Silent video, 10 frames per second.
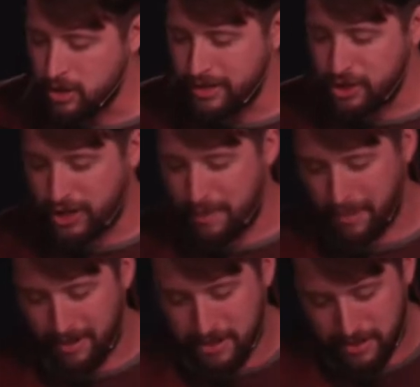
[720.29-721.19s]
these
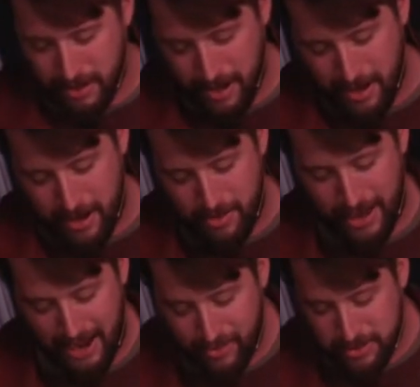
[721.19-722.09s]
shepherds, they
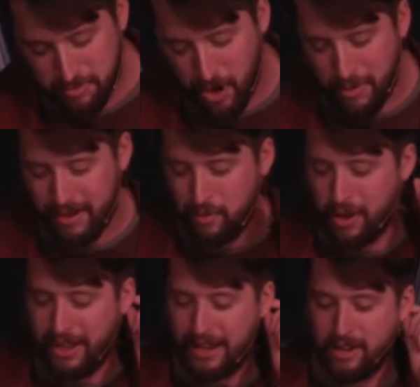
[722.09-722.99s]
have this moment where
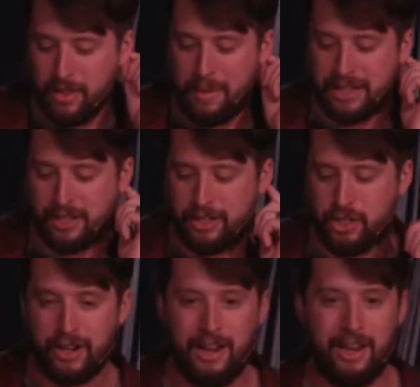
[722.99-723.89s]
they hear the message.
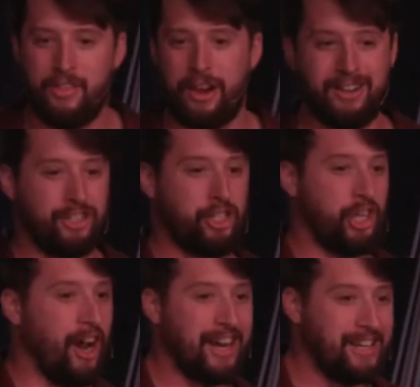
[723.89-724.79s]
They're
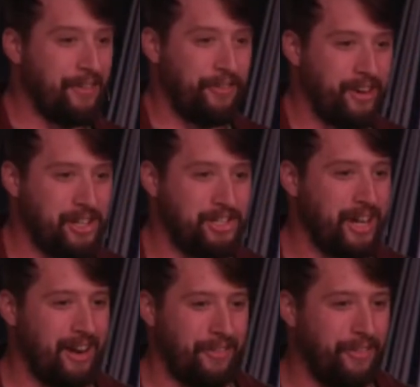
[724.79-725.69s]
shocked at first,
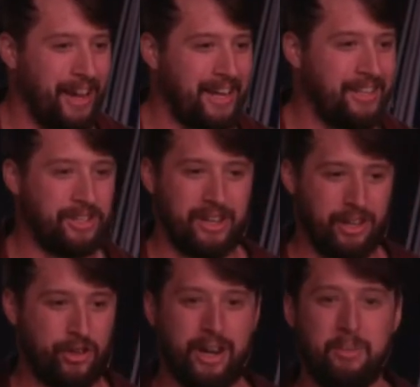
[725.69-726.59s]
terrified, this
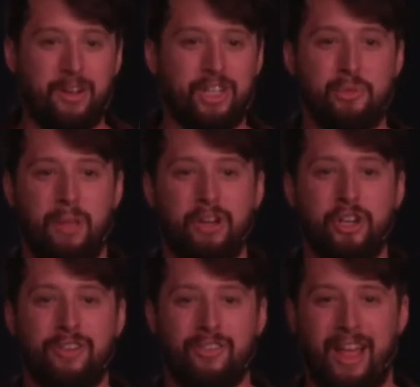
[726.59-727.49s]
incredible explosion
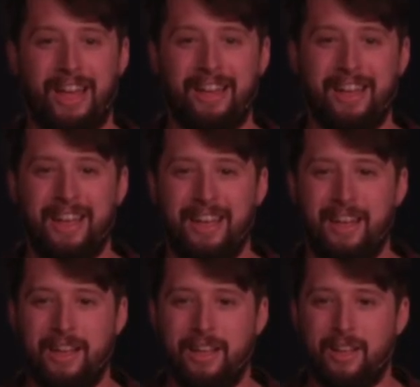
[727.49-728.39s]
of light,
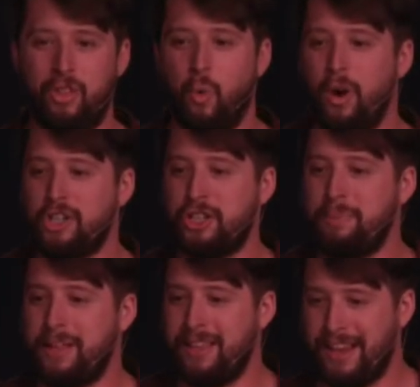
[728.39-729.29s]
the worship
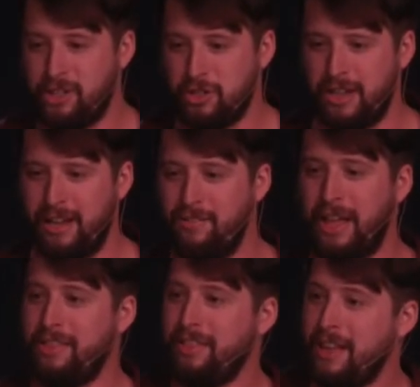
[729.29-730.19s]
that the angels give.
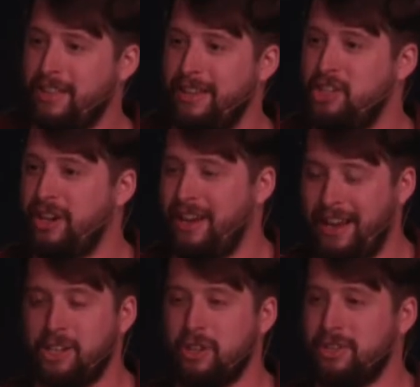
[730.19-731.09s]
Then the
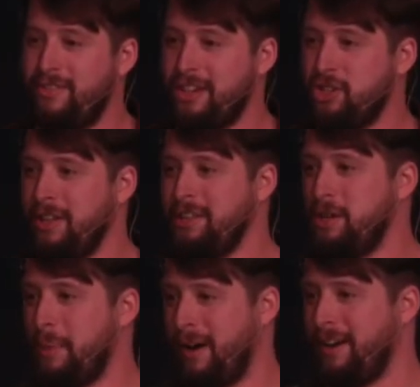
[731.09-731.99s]
angels eventually
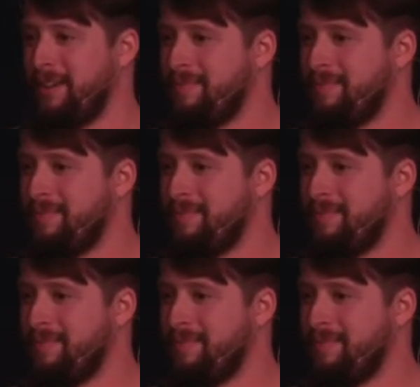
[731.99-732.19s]
depart.